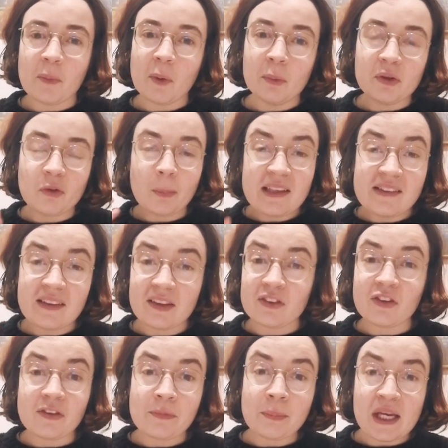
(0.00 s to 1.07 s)
which basically
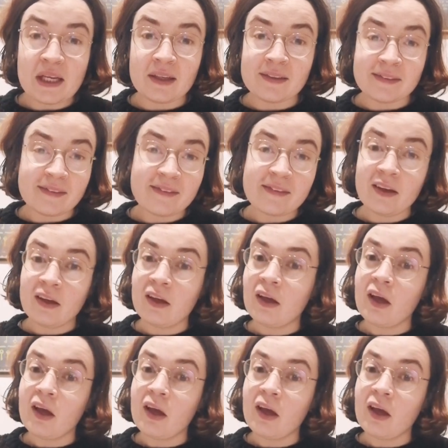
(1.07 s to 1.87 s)
just means